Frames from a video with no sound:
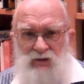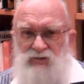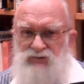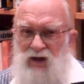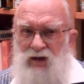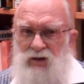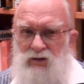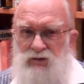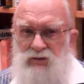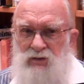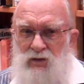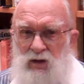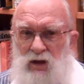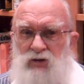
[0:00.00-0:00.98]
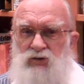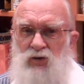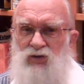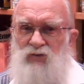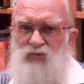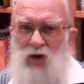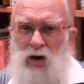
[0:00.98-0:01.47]
Second, to
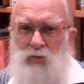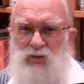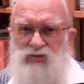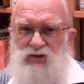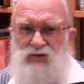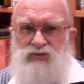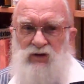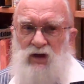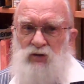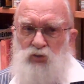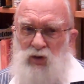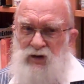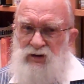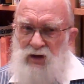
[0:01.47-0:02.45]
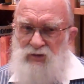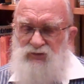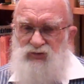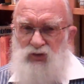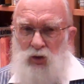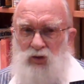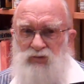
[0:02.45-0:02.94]
the pharmacies and retail
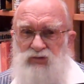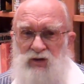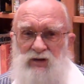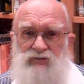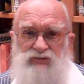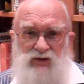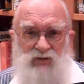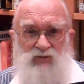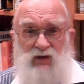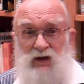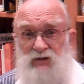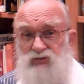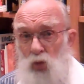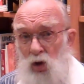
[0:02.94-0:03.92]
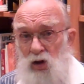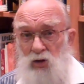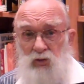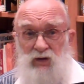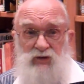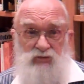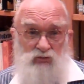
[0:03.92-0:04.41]
stores like CVS,
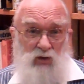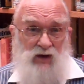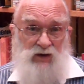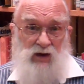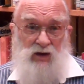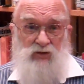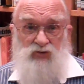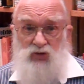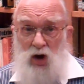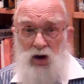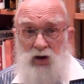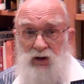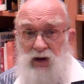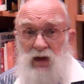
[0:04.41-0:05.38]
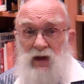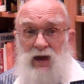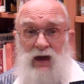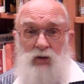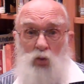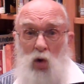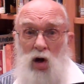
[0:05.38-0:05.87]
Walgreens, Rite Aid, Target,
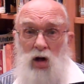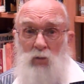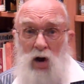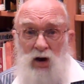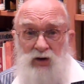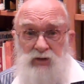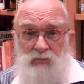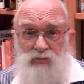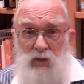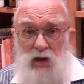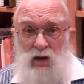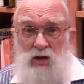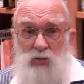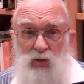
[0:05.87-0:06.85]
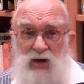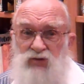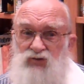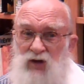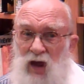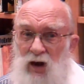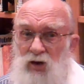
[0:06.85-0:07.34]
and Walmart, we
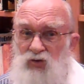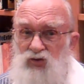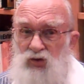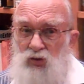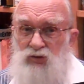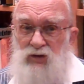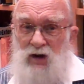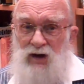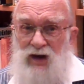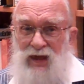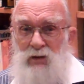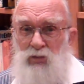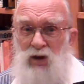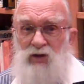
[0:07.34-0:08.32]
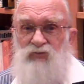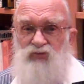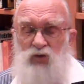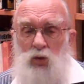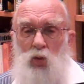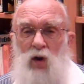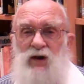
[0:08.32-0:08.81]
challenge you to label it
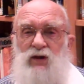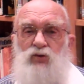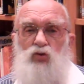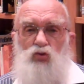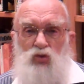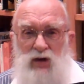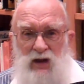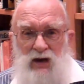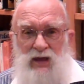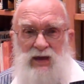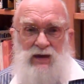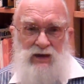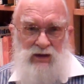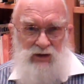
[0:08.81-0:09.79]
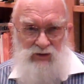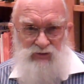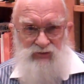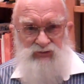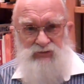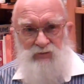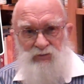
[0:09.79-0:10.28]
for what it really is.